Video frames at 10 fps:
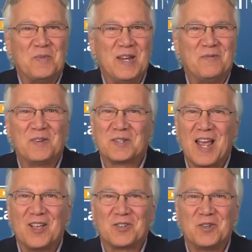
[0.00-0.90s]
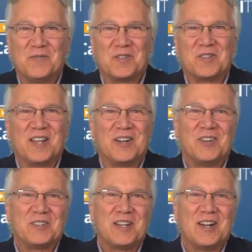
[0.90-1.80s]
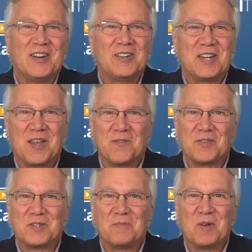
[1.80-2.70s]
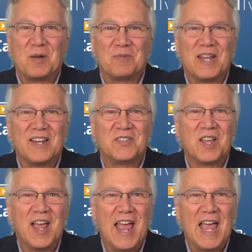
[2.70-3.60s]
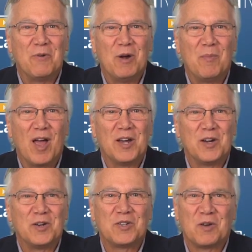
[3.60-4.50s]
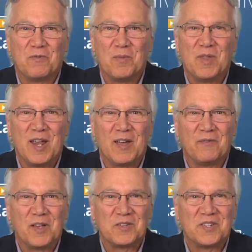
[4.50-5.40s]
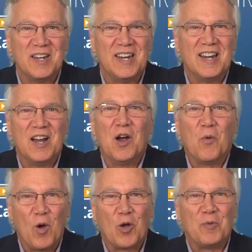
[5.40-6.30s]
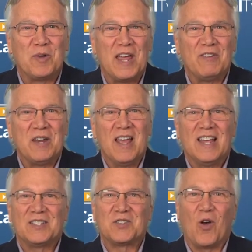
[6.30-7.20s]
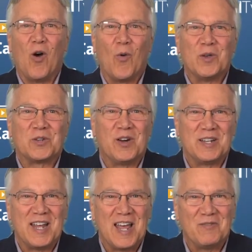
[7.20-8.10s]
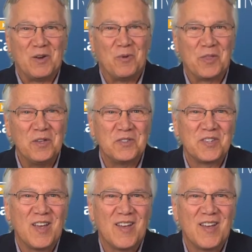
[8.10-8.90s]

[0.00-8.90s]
the Fiscal Service Center is here to give us some updates and reminders from the FSC. Welcome, David. It's always great to have you with us.